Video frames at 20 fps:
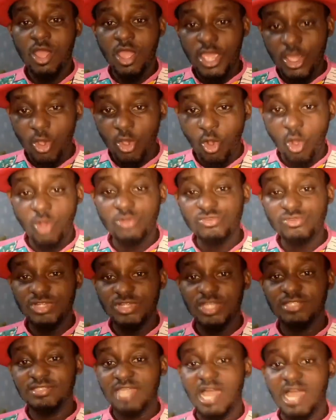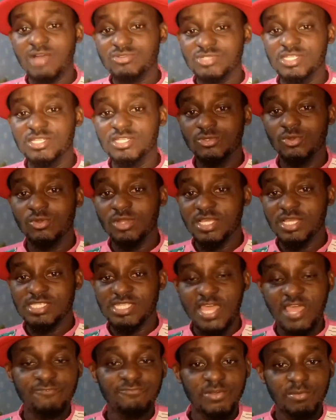
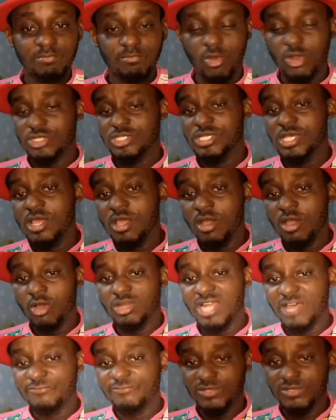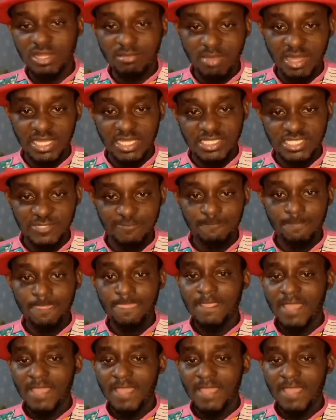$100,000 every month on affiliate marketing.